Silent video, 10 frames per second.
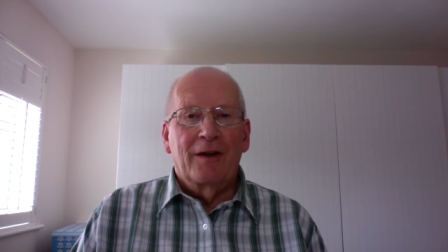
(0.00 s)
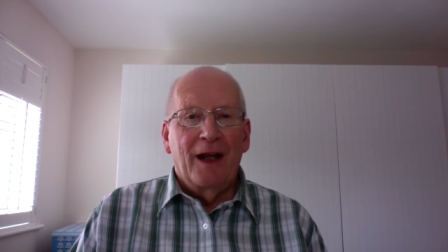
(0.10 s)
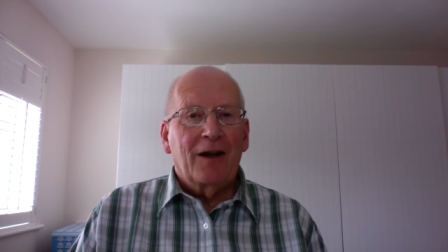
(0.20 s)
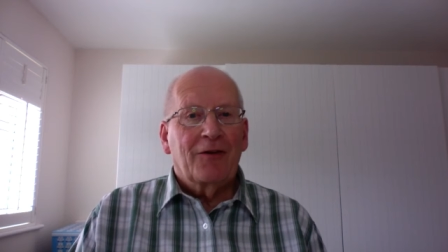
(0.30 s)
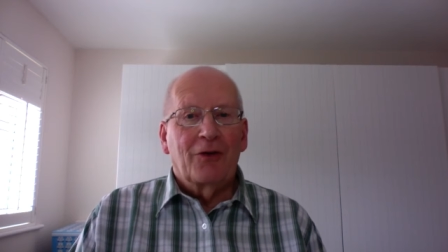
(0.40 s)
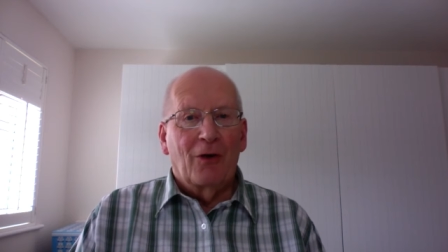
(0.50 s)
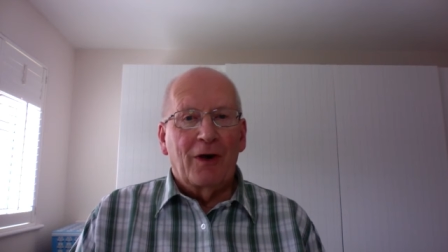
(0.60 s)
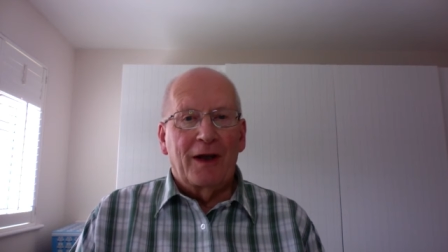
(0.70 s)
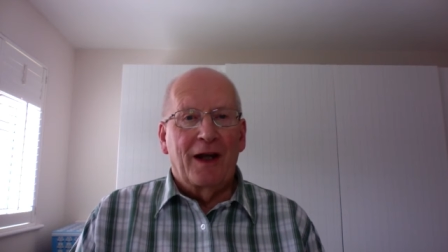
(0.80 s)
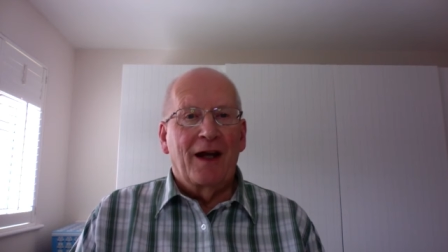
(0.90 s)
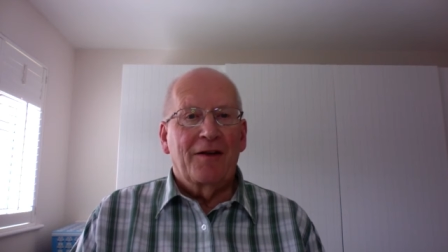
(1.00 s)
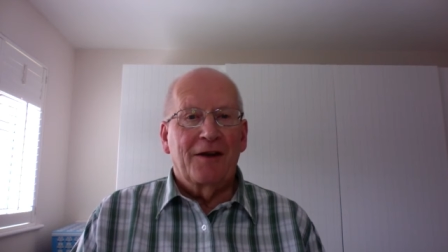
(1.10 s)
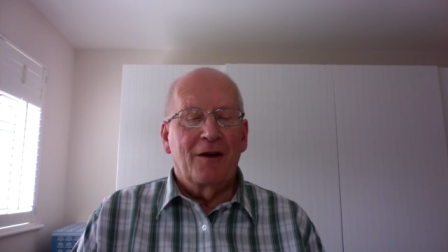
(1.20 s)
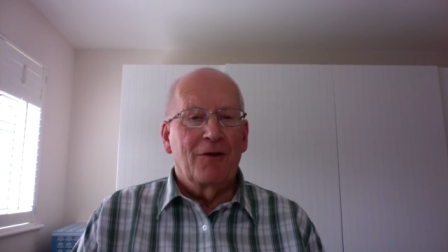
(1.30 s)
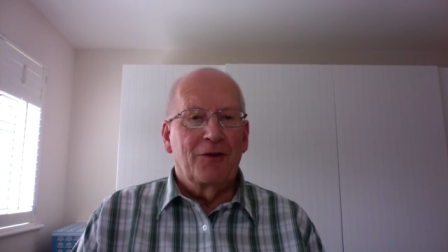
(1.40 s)
next talk in our
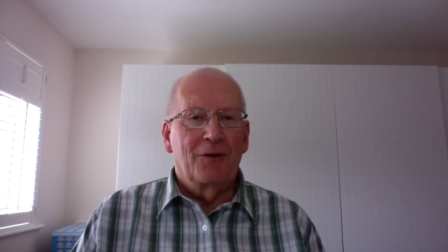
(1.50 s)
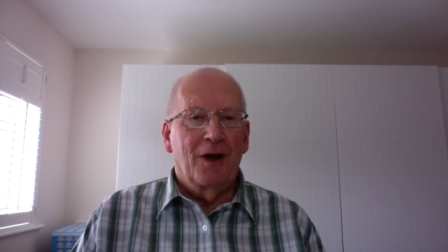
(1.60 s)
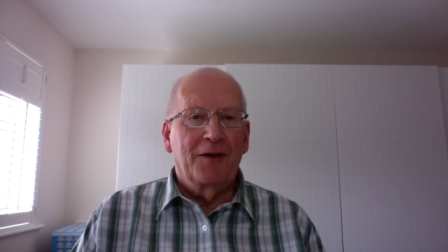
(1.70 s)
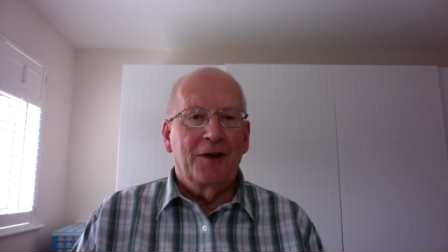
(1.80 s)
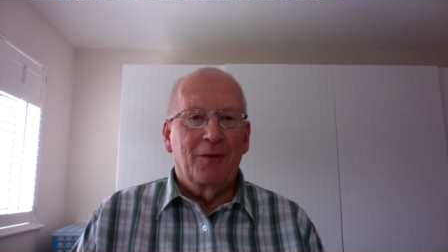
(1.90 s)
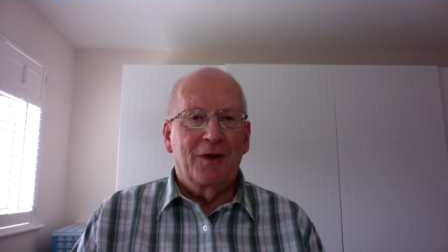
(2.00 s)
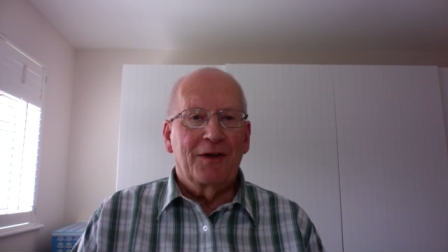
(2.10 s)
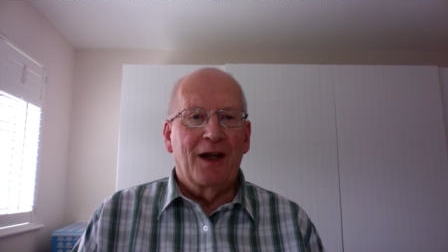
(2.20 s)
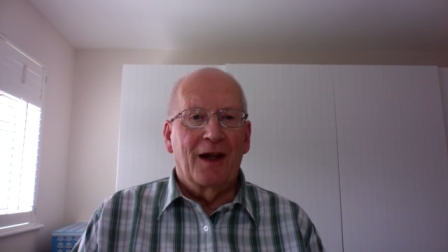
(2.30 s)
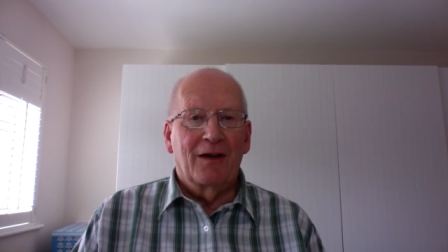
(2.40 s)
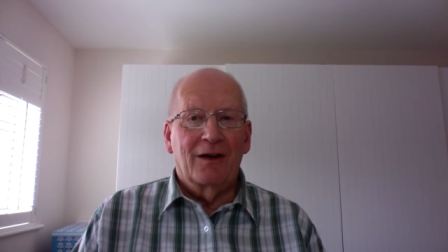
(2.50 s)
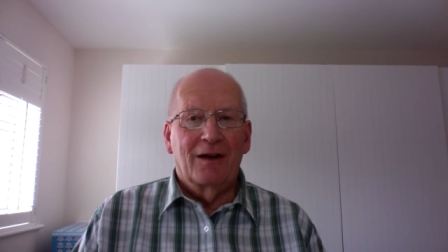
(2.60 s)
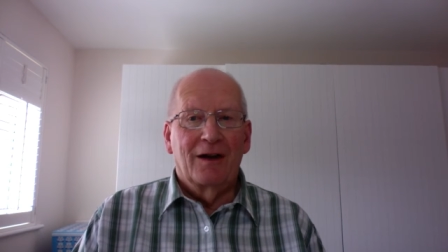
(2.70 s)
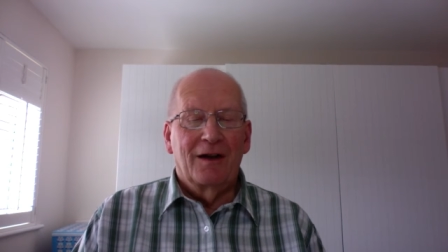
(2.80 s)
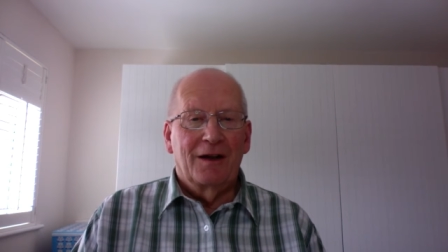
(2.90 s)
series United We Stand,
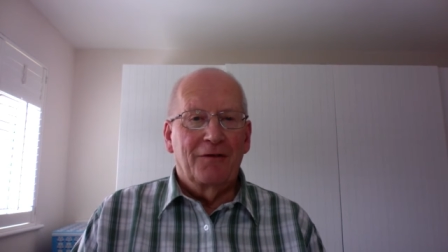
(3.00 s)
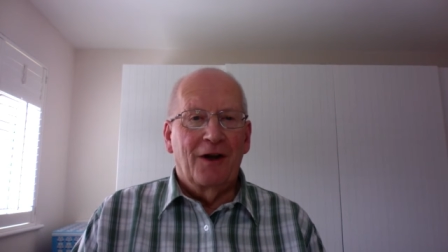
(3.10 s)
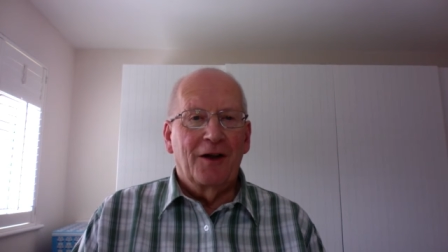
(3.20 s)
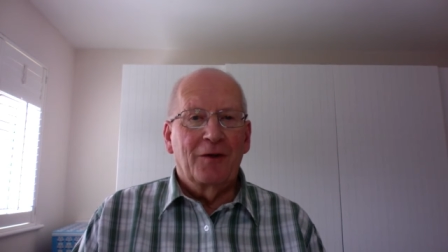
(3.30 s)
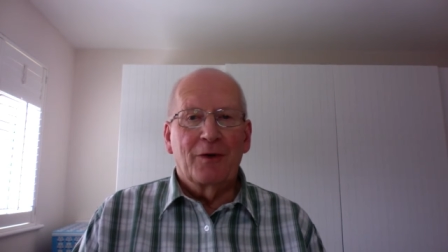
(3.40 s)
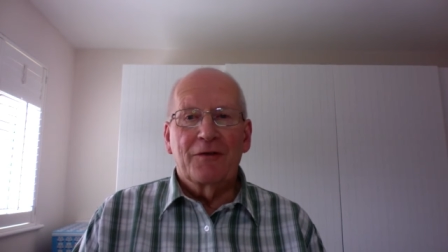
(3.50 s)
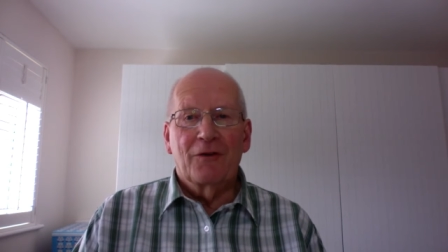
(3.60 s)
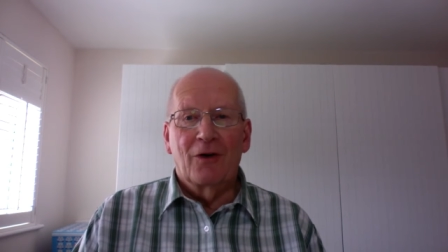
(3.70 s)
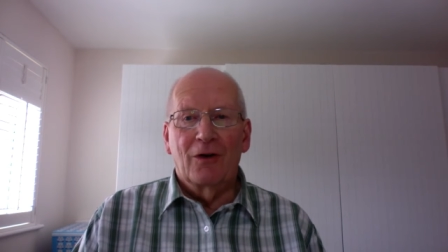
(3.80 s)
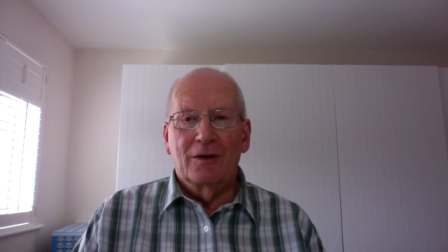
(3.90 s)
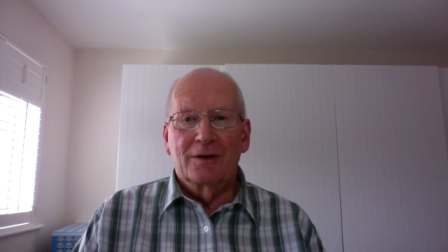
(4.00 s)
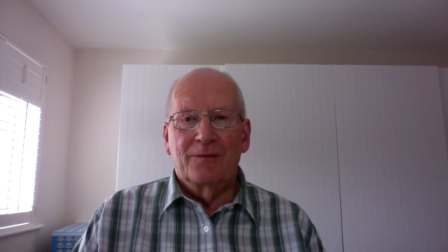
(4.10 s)
Divided We Fall.